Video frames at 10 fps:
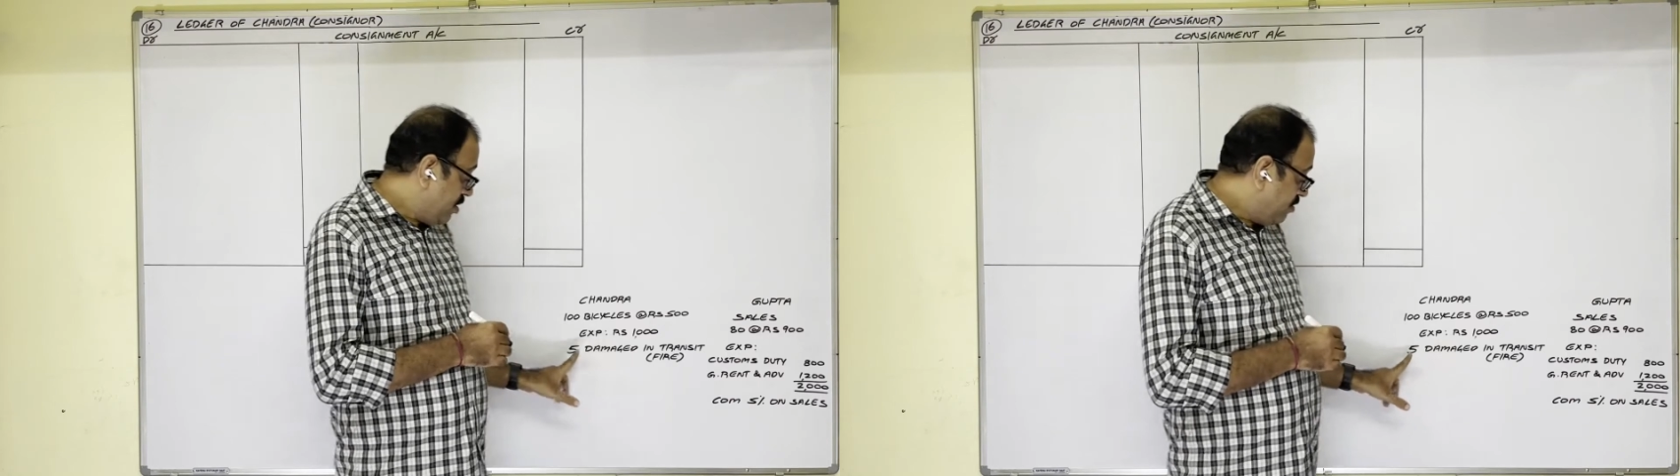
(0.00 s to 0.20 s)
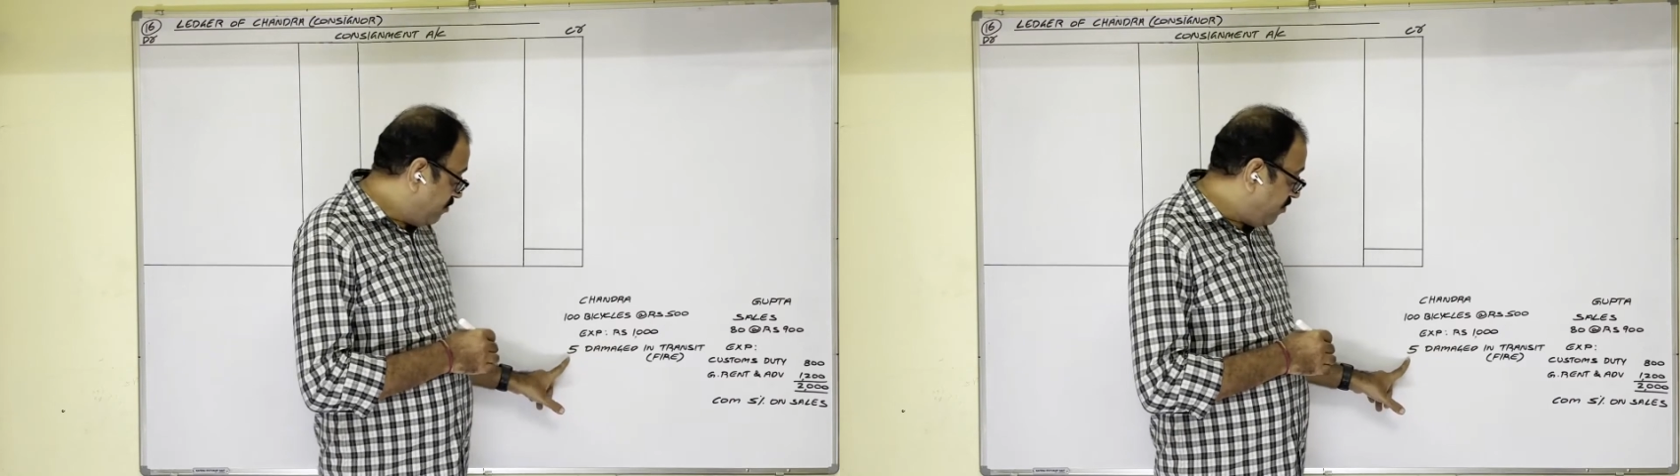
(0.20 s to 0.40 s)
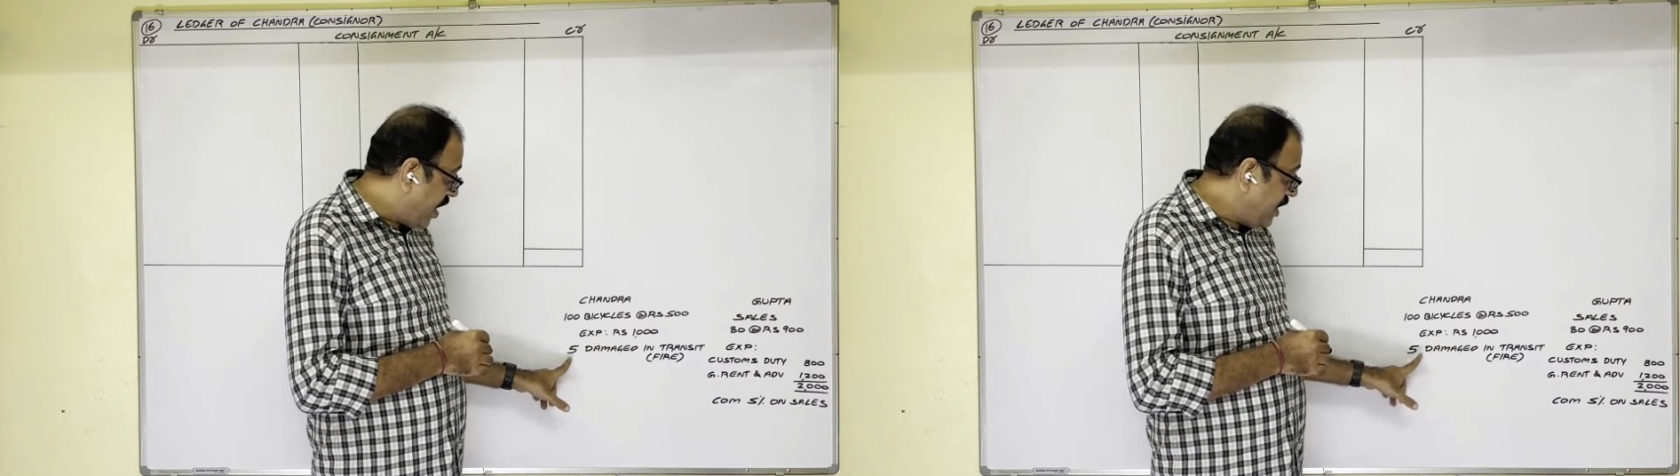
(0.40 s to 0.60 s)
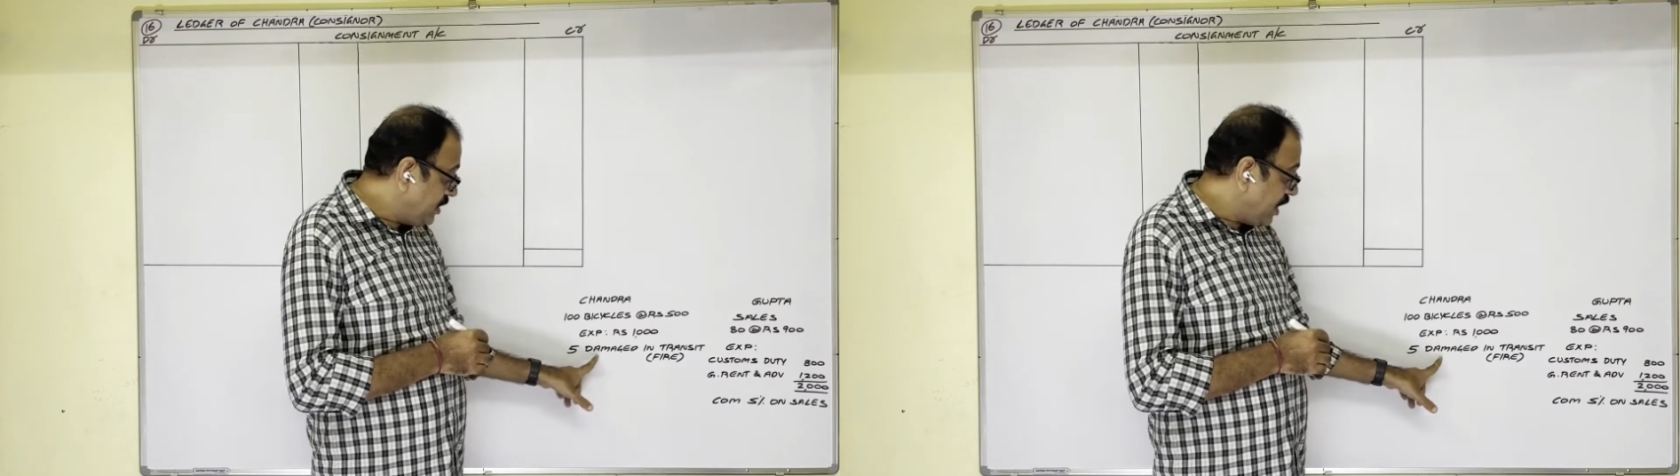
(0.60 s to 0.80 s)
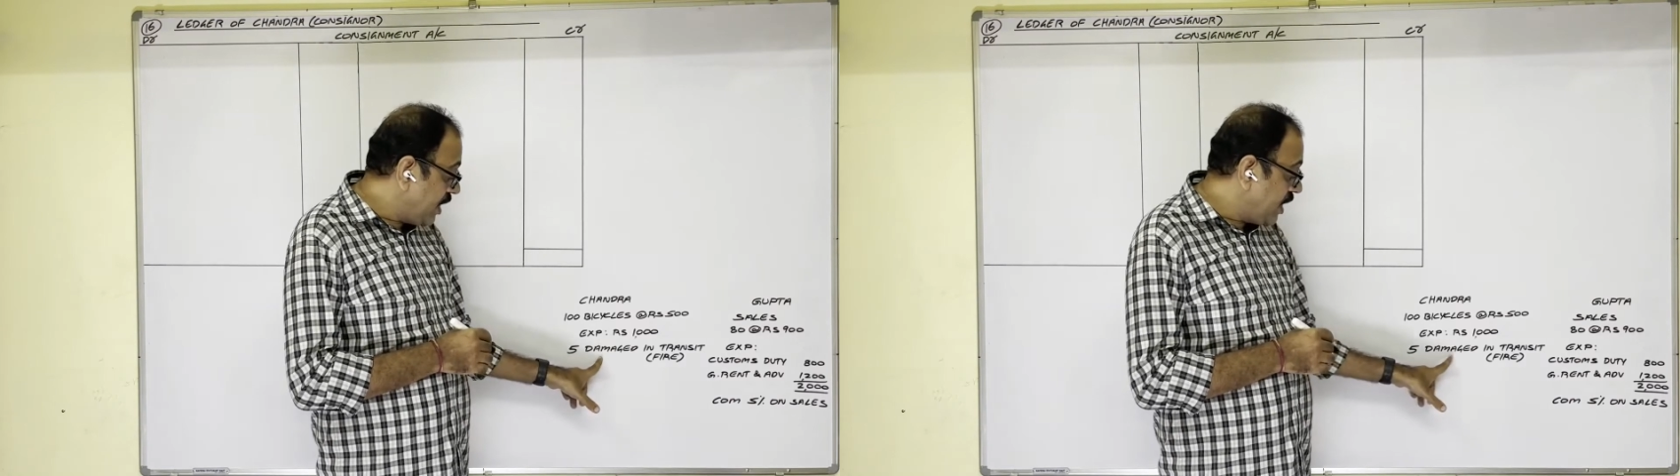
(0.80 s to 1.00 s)
5
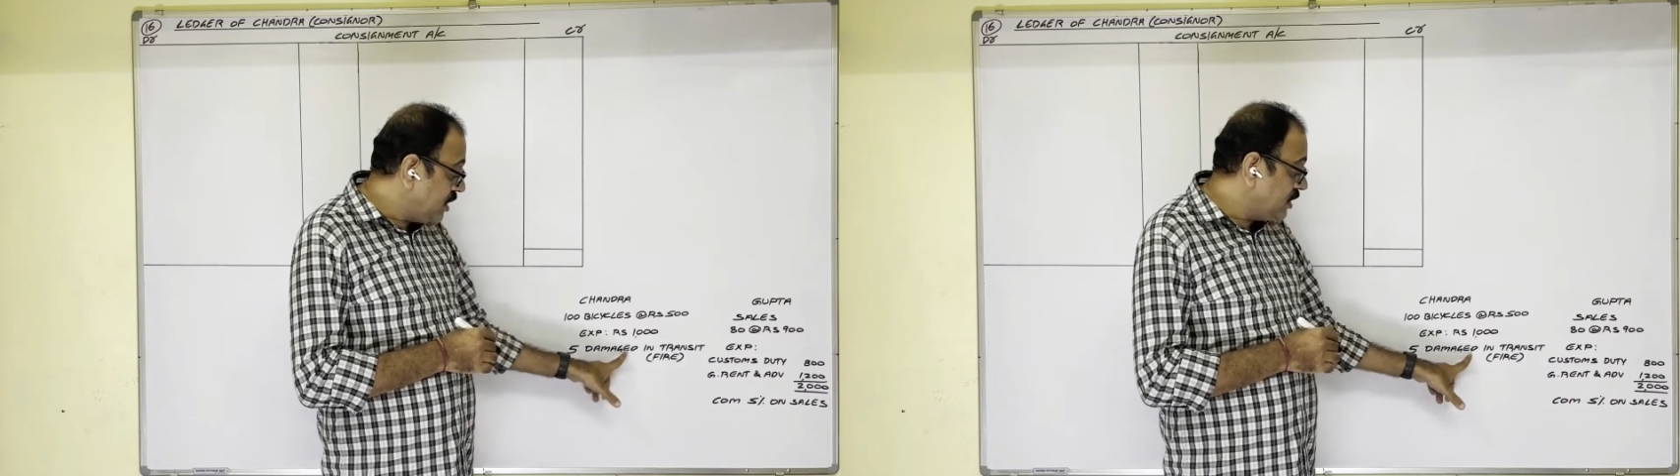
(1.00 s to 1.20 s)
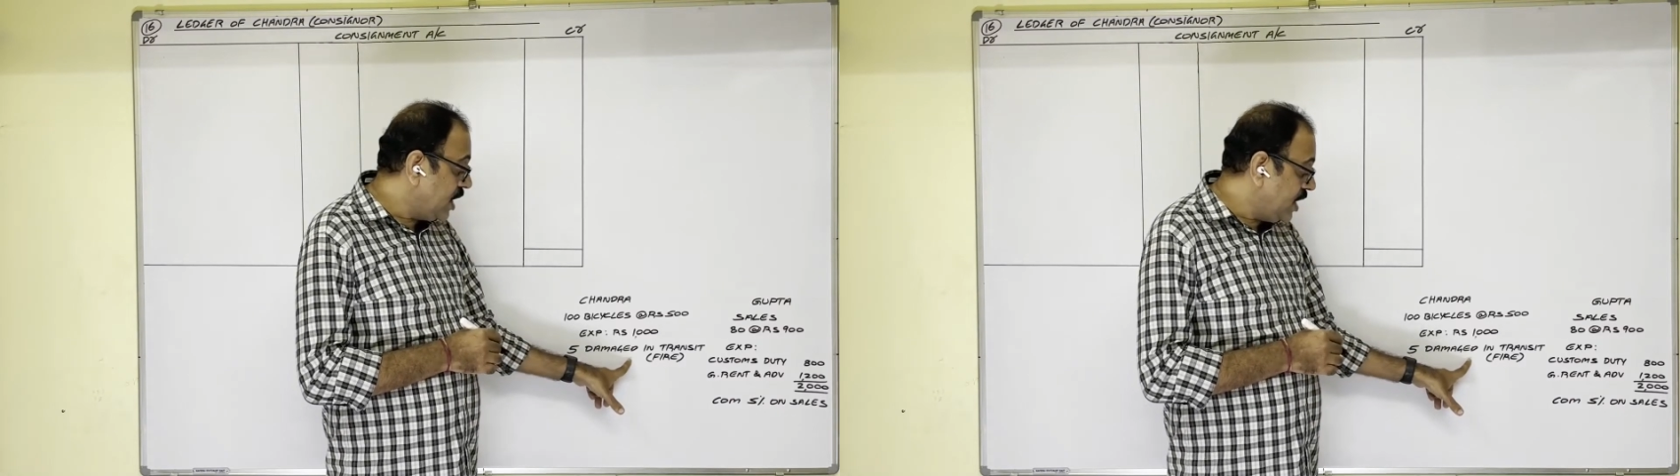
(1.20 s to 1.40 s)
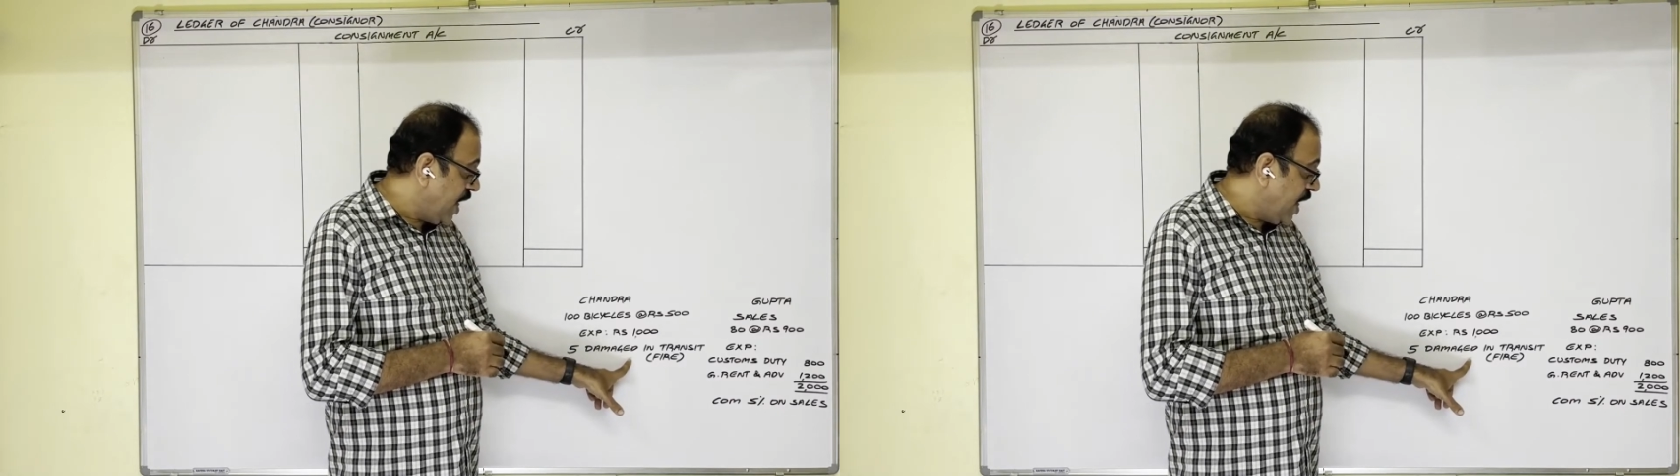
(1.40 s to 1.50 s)
cycles are